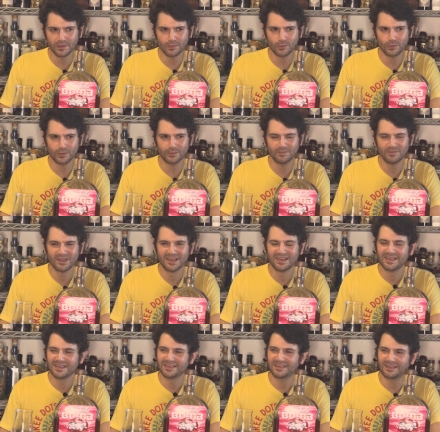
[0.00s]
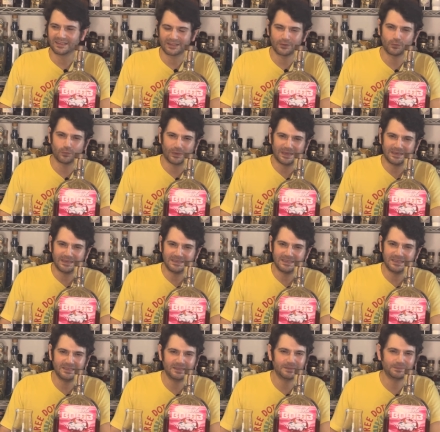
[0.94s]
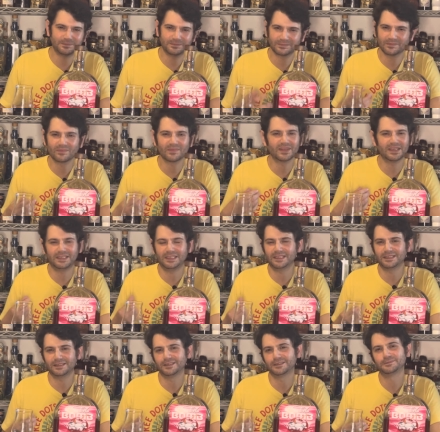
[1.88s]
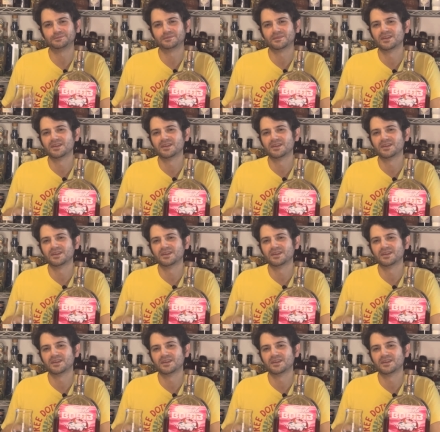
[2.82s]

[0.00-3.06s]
Or like grenadine in like a